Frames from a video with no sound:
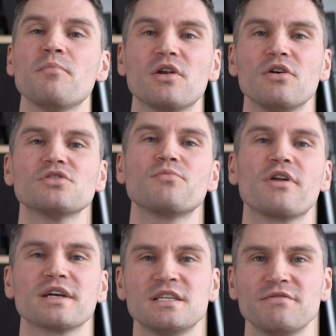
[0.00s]
but also
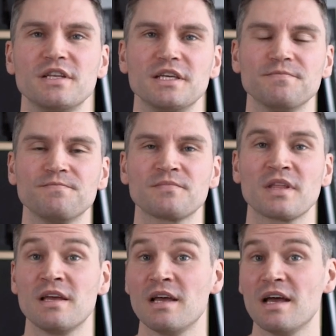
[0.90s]
productivity.
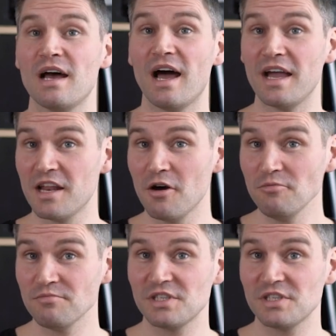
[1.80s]
I know